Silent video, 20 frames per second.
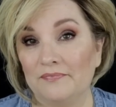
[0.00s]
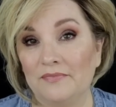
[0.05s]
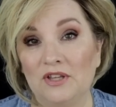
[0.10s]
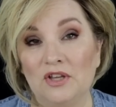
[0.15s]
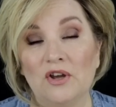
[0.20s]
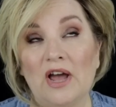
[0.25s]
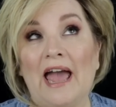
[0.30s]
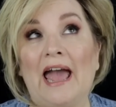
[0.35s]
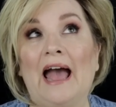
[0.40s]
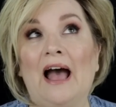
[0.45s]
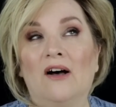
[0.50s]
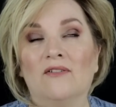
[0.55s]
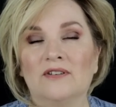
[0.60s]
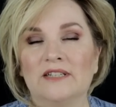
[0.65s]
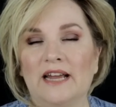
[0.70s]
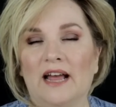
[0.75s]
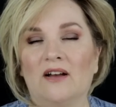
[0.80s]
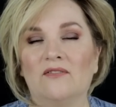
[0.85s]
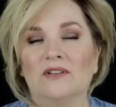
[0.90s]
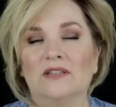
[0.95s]
You have
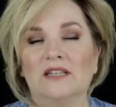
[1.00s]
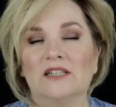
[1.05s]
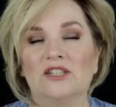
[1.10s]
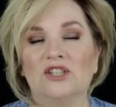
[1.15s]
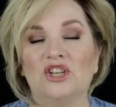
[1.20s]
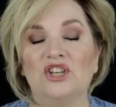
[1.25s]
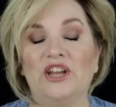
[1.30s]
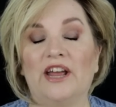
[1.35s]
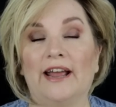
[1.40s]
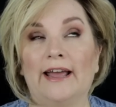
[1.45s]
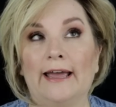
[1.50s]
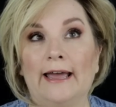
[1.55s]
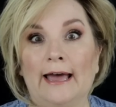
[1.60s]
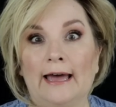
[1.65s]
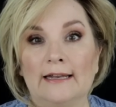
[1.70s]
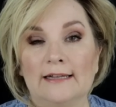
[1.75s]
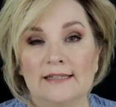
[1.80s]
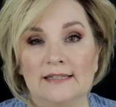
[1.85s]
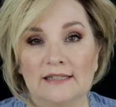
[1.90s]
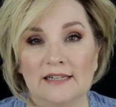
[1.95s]
to have a list and you
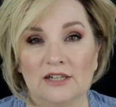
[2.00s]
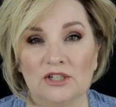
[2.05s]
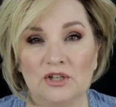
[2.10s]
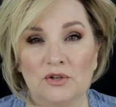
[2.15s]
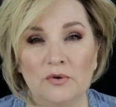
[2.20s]
gotta stick